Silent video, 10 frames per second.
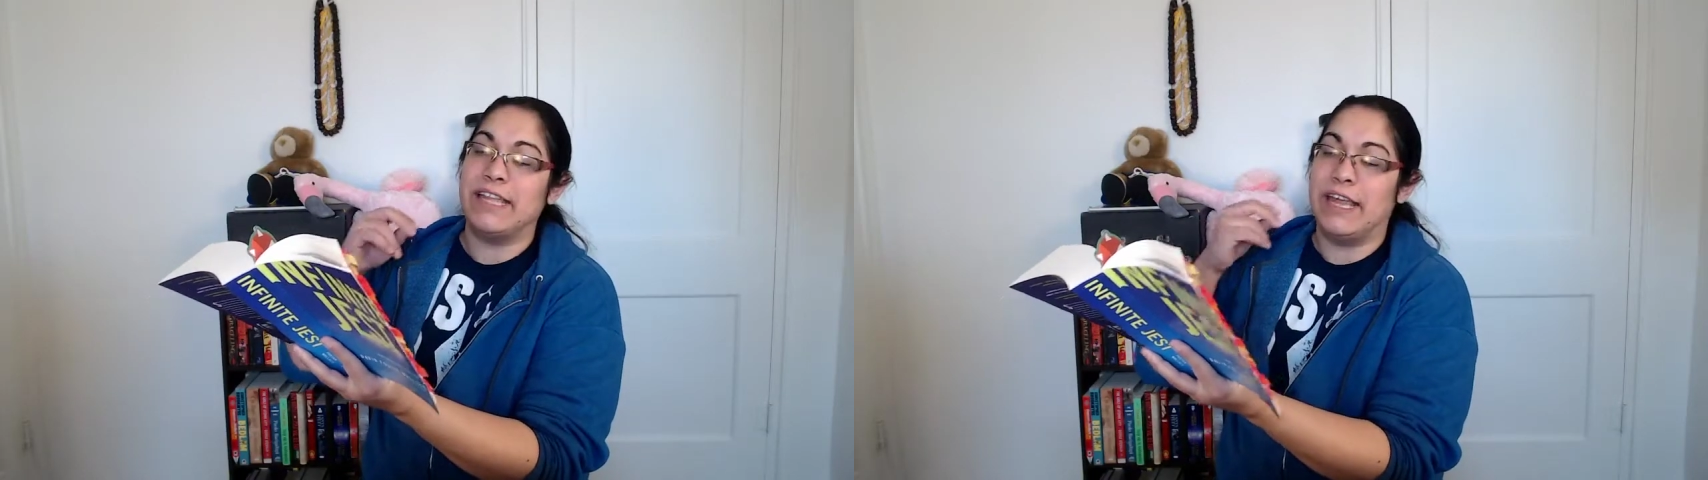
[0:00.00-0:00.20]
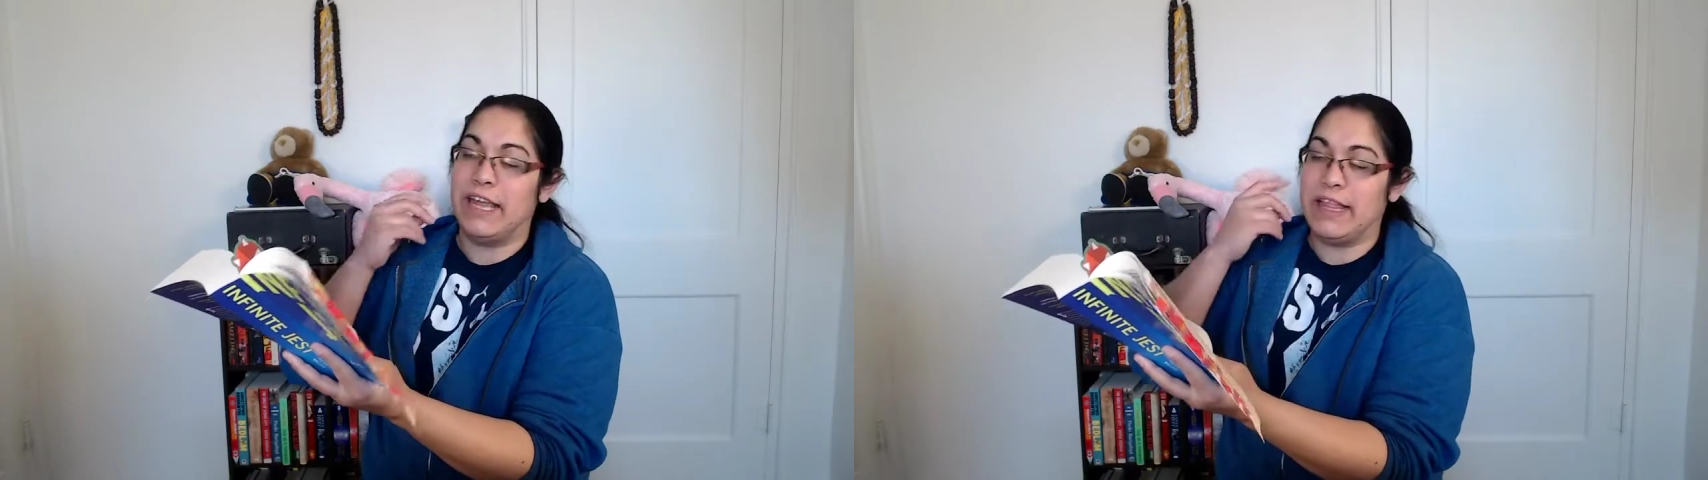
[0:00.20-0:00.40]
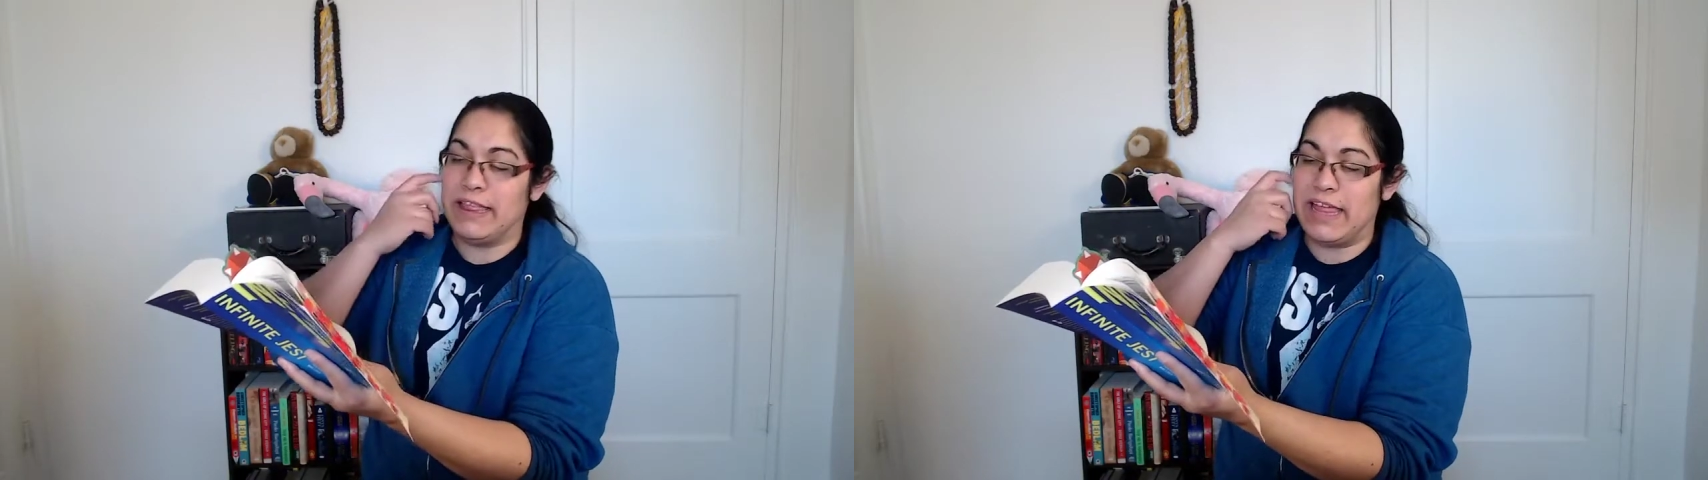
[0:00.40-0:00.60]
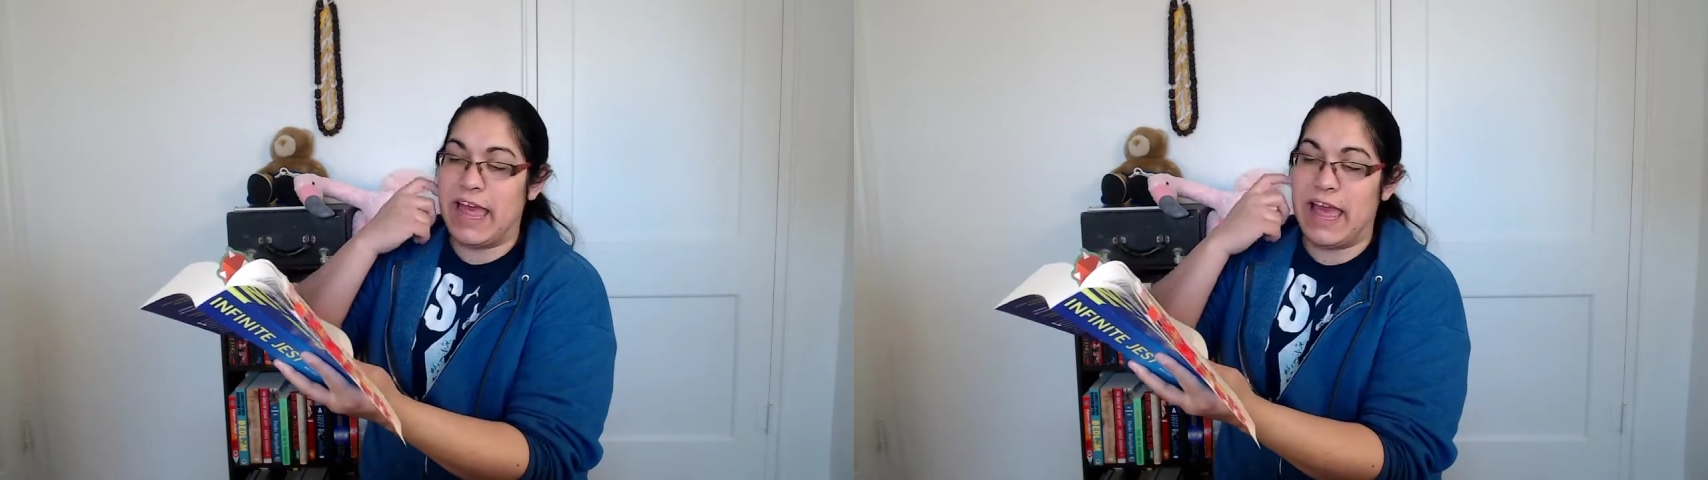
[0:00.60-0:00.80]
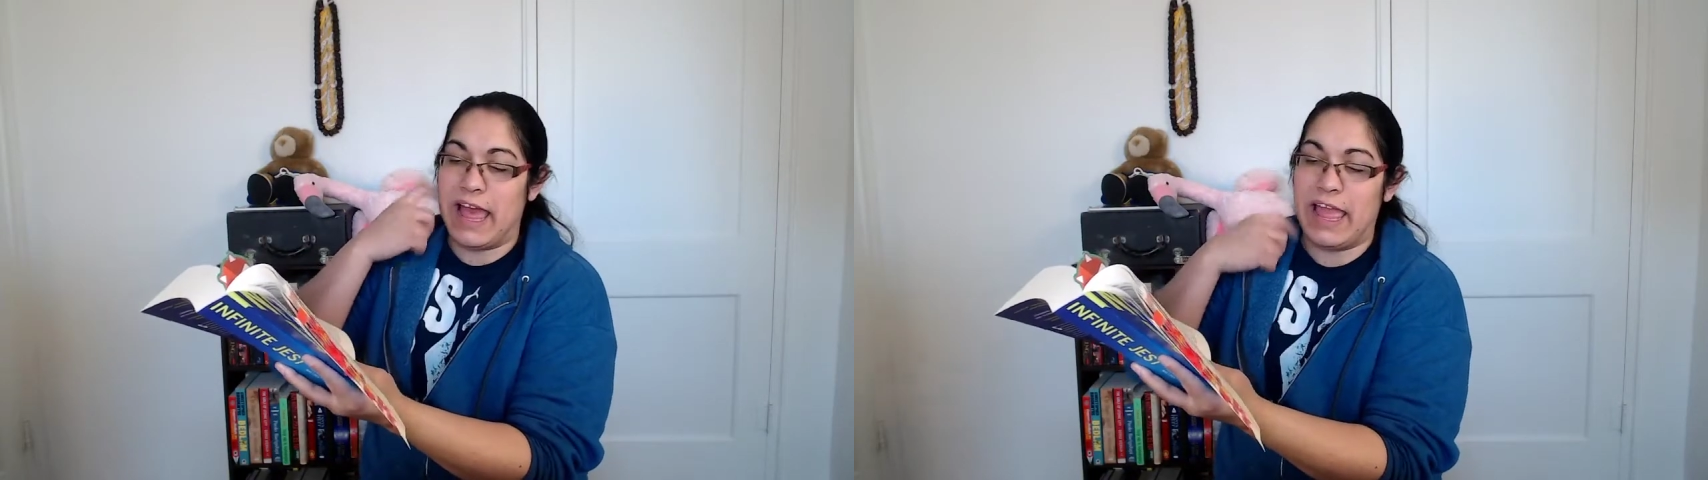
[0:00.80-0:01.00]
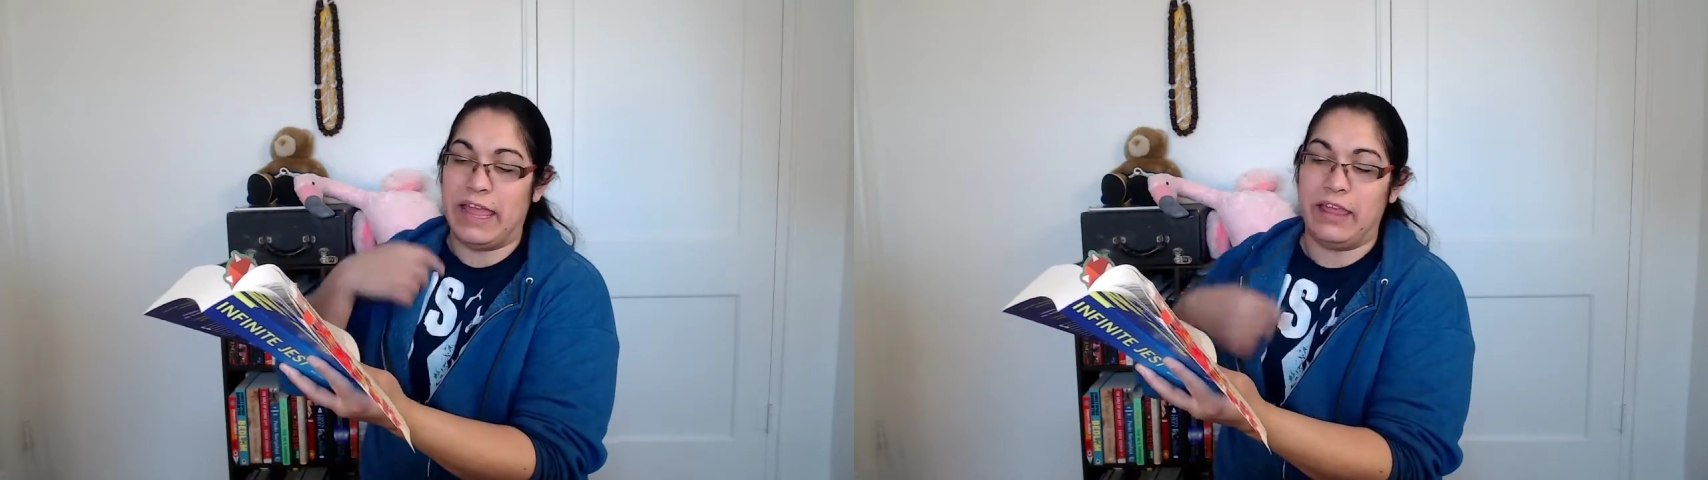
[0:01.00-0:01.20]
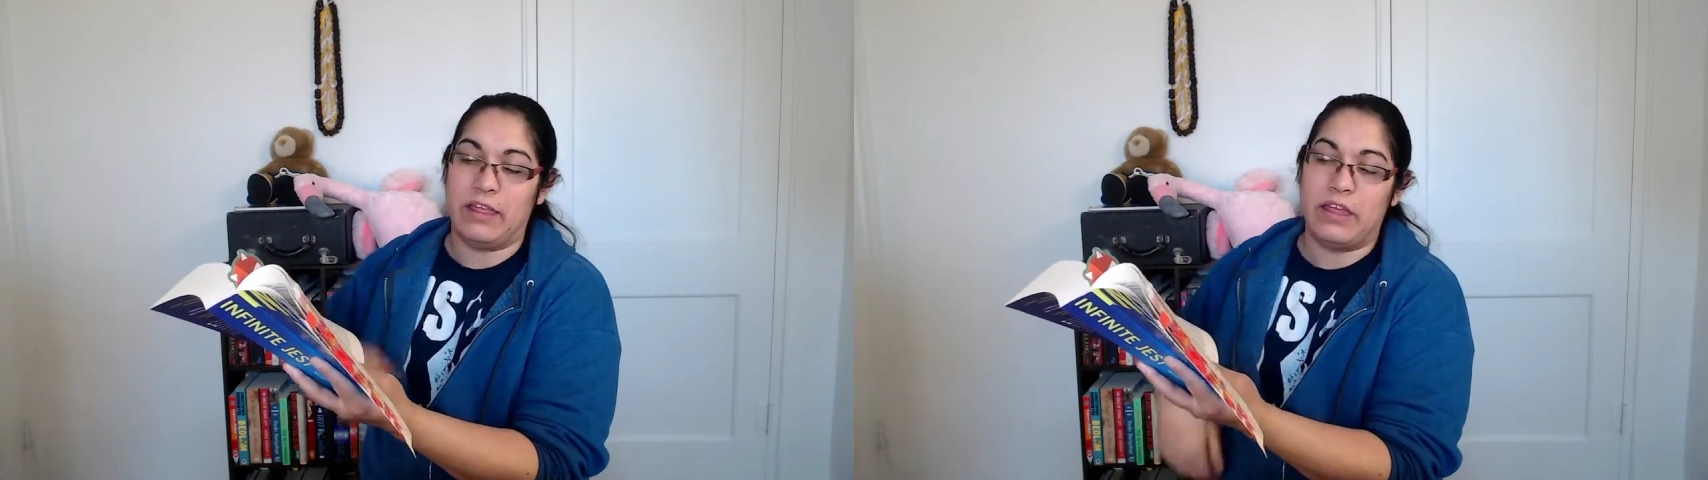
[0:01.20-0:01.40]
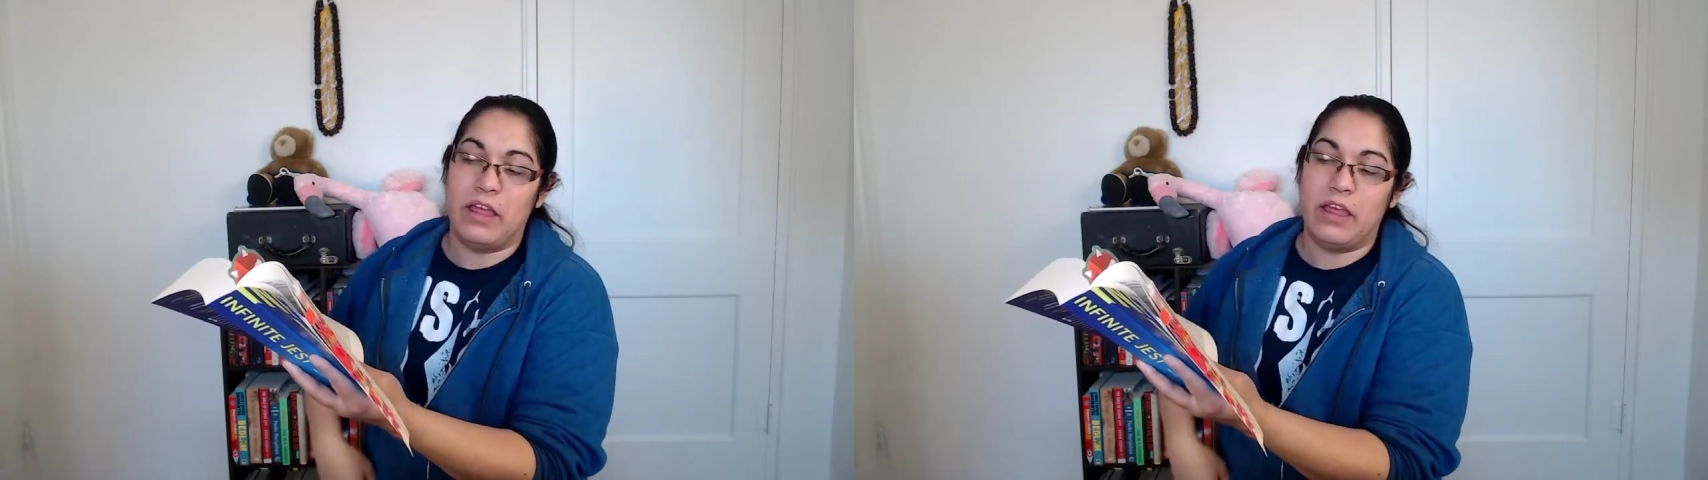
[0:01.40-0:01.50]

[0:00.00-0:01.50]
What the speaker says: thing that I